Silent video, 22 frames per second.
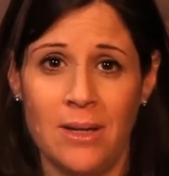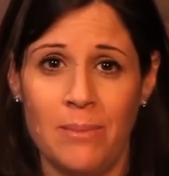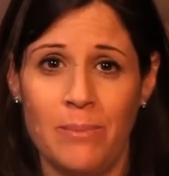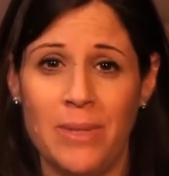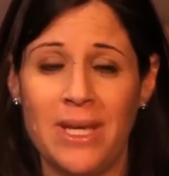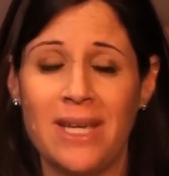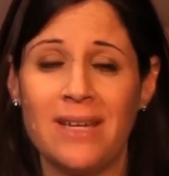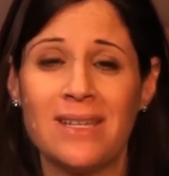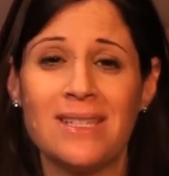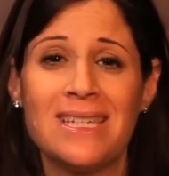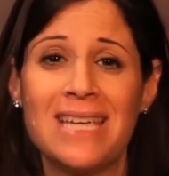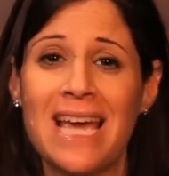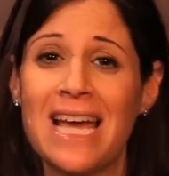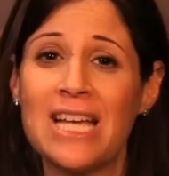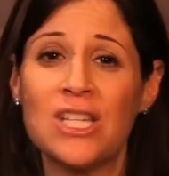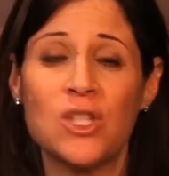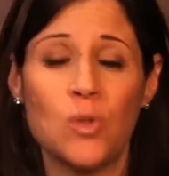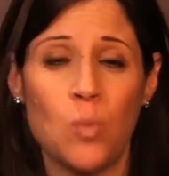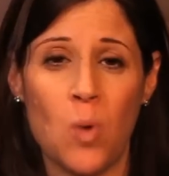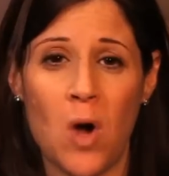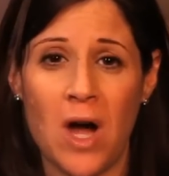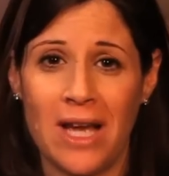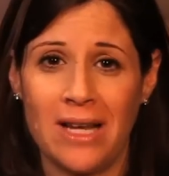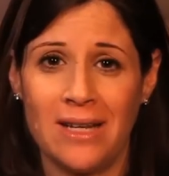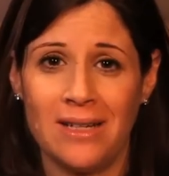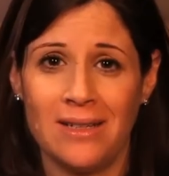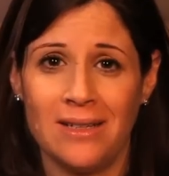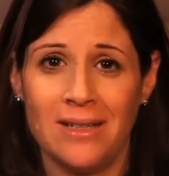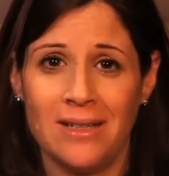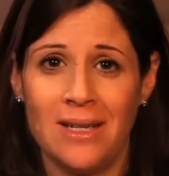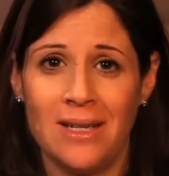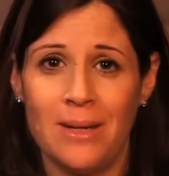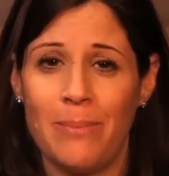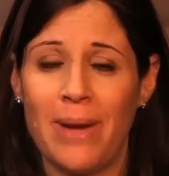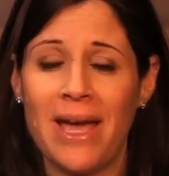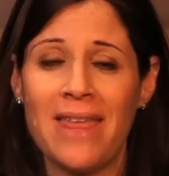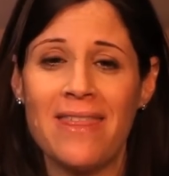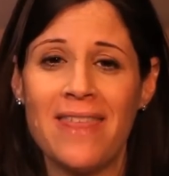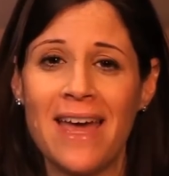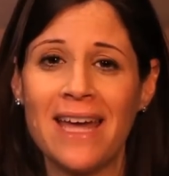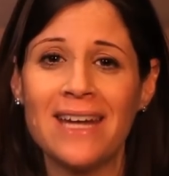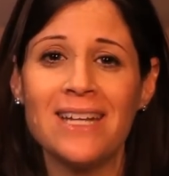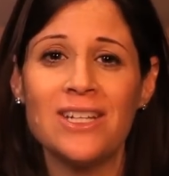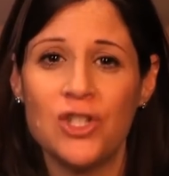Because guess what? By
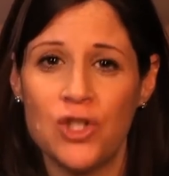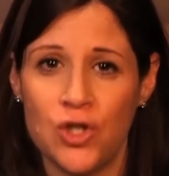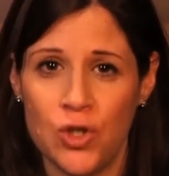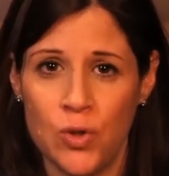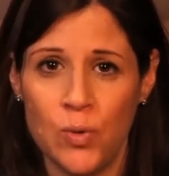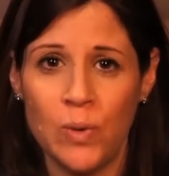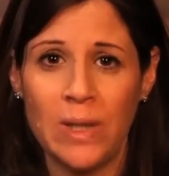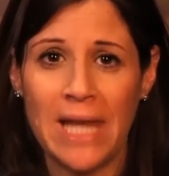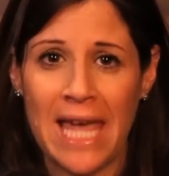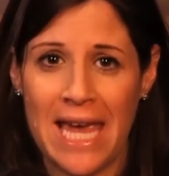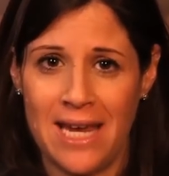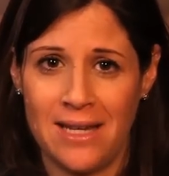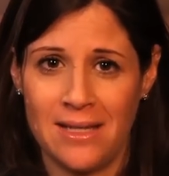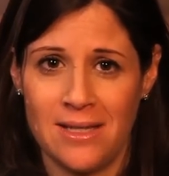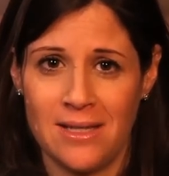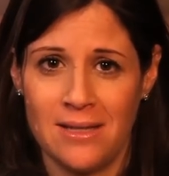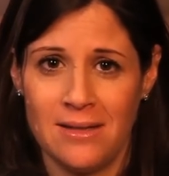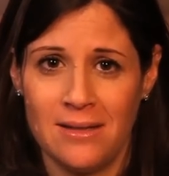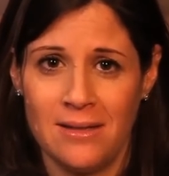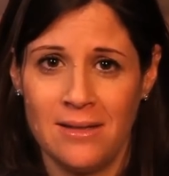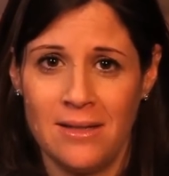then it's too late.